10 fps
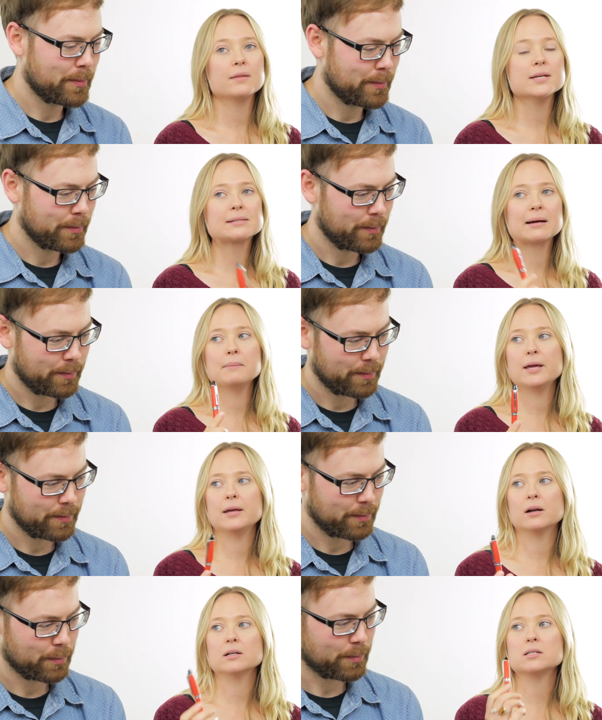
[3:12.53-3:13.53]
Speaker 1: These come in
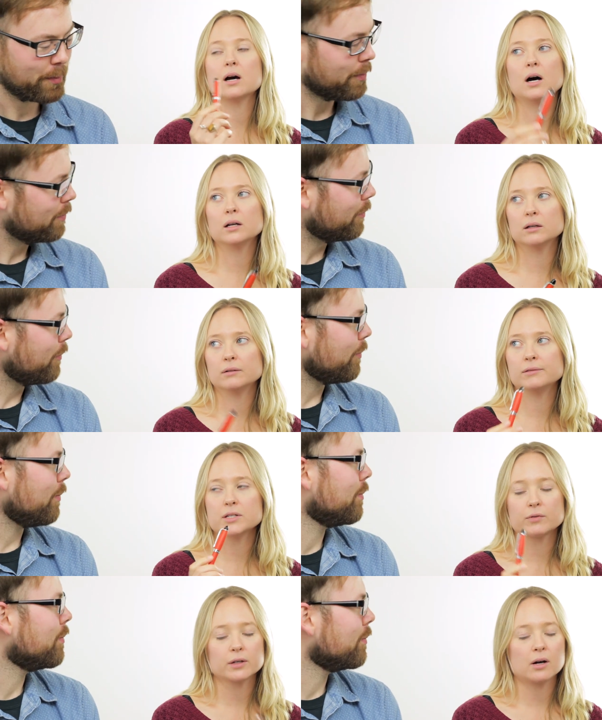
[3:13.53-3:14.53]
a ton of different